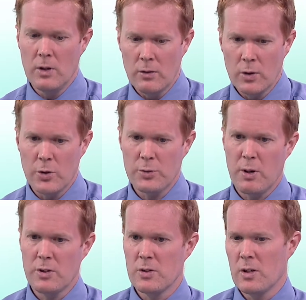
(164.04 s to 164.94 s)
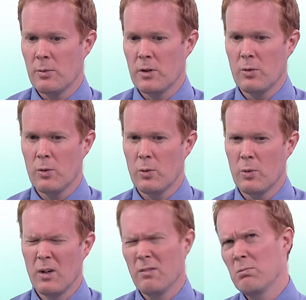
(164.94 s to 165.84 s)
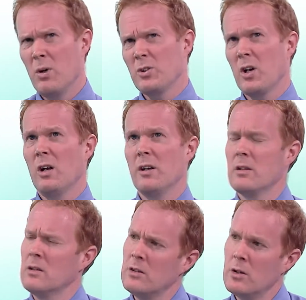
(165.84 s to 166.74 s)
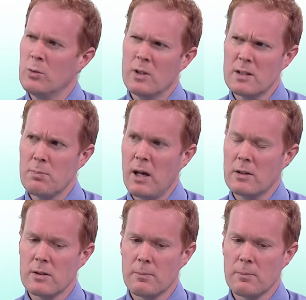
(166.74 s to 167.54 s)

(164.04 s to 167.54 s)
cost pressures coming through much earlier than you would expect.